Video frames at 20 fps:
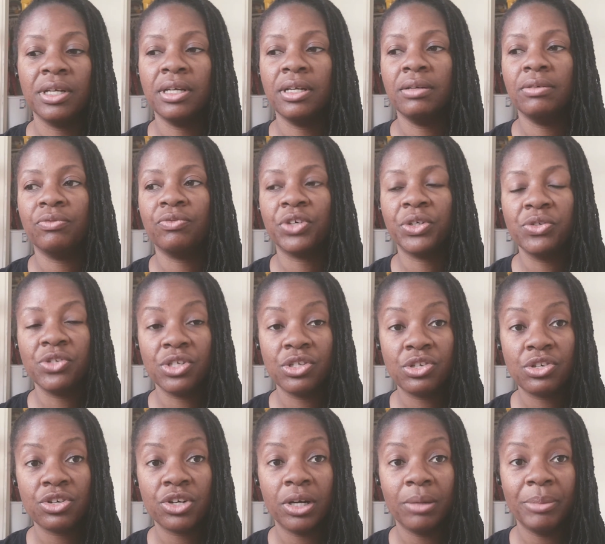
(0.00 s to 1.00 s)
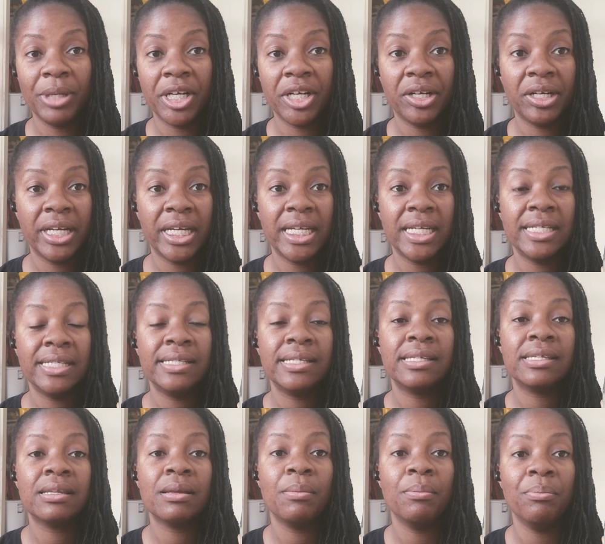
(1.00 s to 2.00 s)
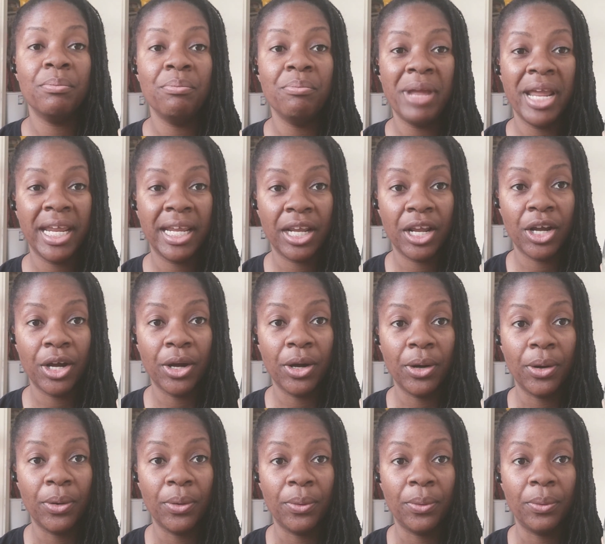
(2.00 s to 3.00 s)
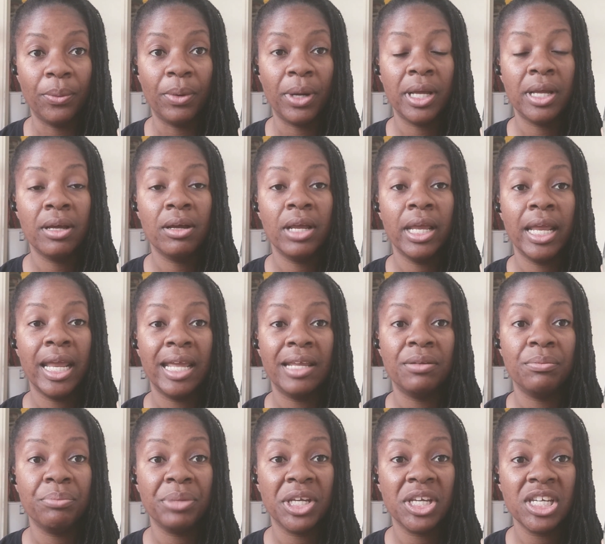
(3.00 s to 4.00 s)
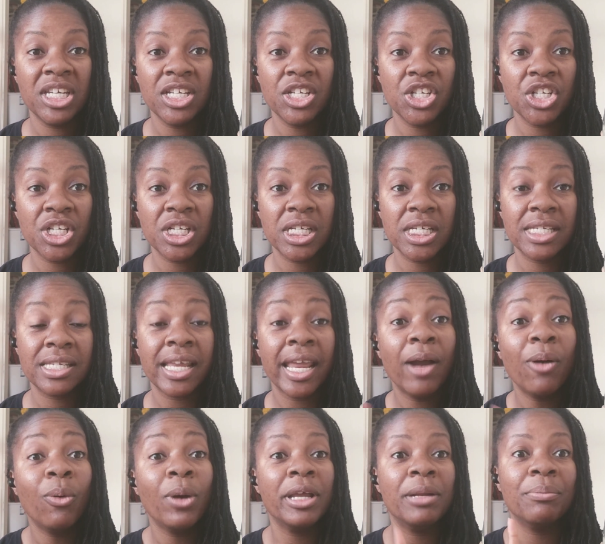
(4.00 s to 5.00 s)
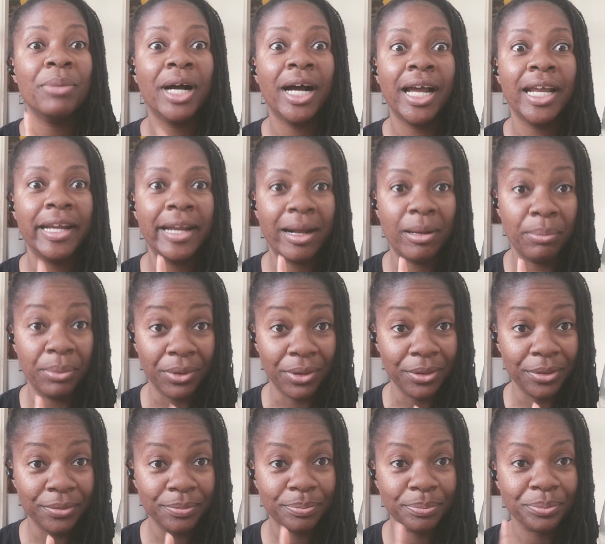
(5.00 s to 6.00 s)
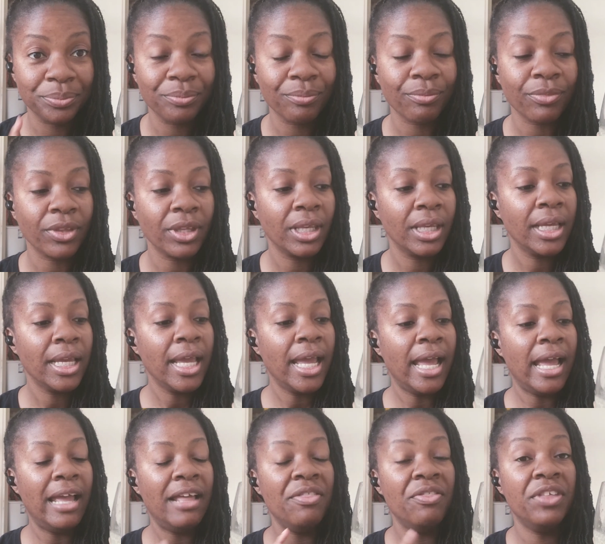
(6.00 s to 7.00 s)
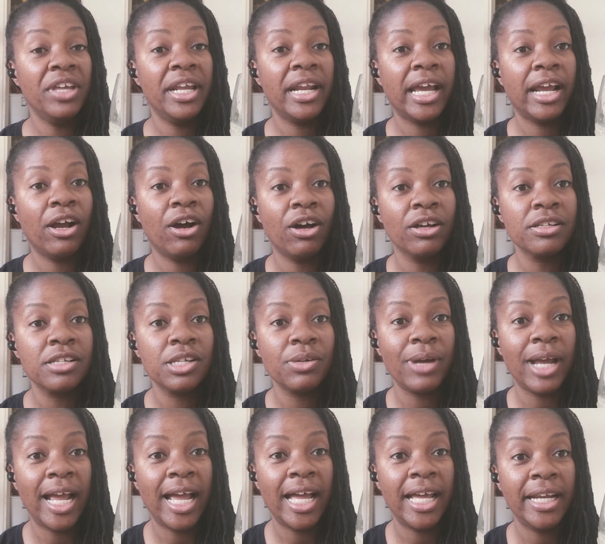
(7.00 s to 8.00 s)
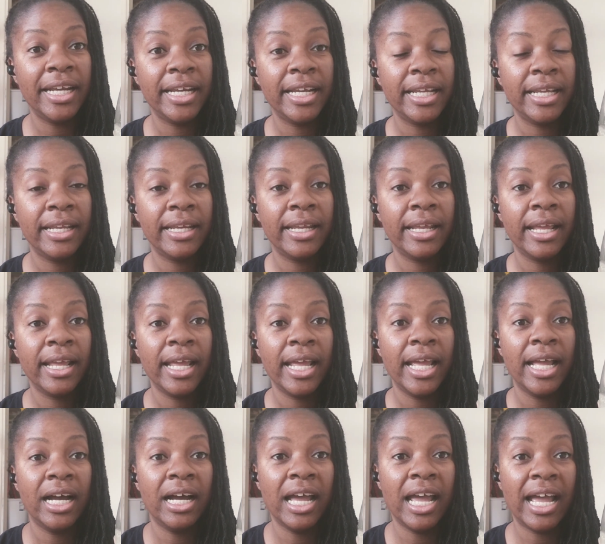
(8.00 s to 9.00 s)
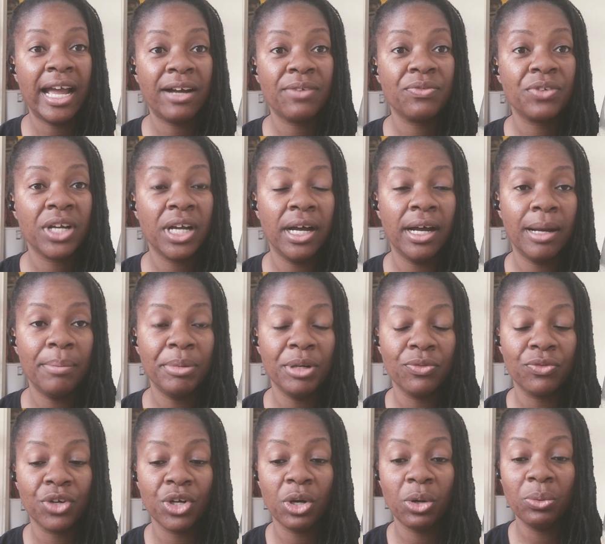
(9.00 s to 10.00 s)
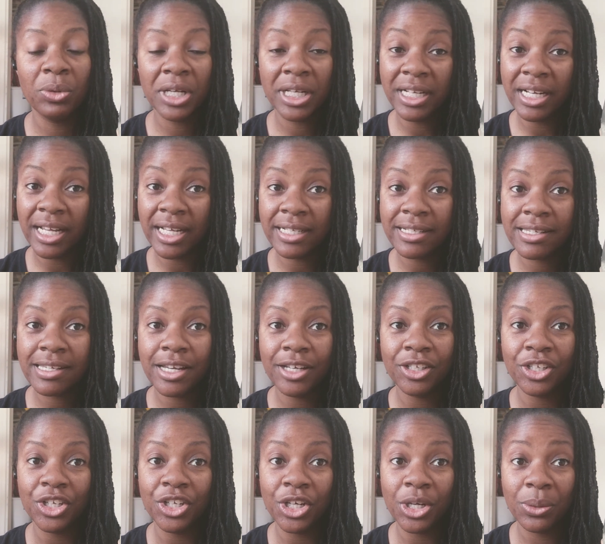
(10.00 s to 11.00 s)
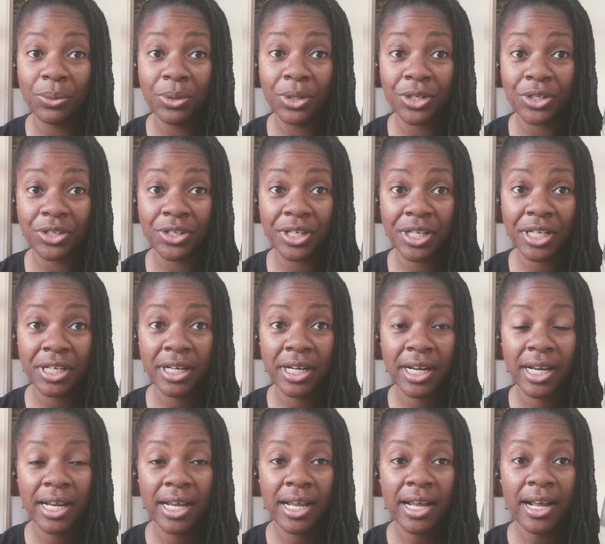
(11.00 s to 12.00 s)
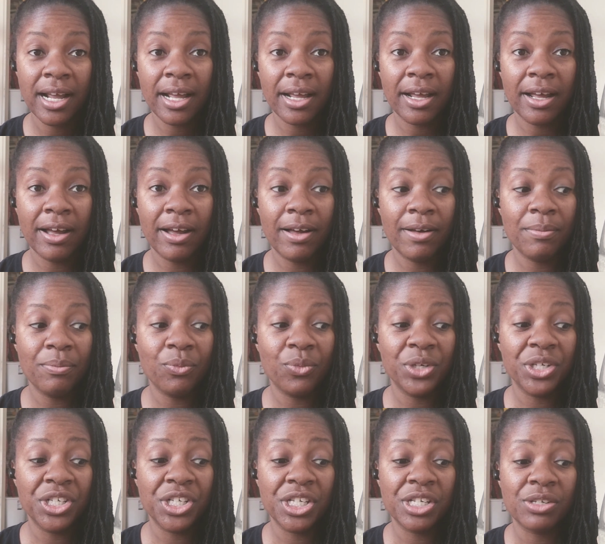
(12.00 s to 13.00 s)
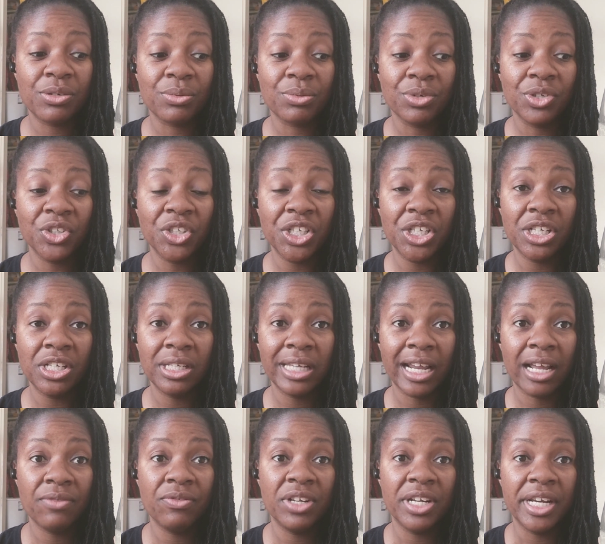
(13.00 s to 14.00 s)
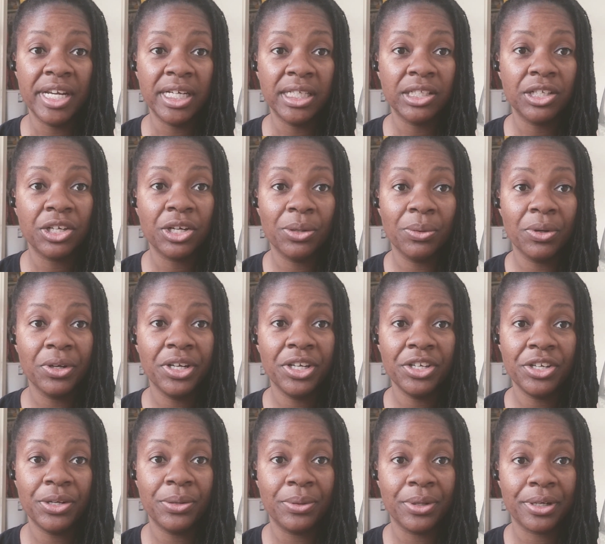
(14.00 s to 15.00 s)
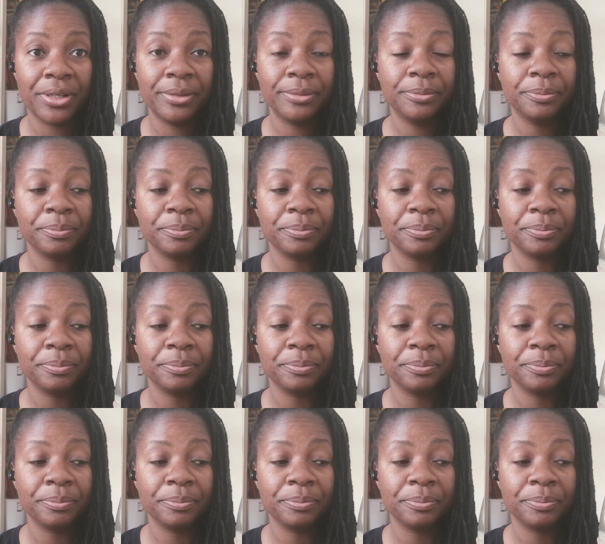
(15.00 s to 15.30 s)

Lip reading: frozen strawberries, mango, and peaches, and pineapple. And then I also added a half cup of coconut yogurt, which is really good, like a vanilla coconut yogurt.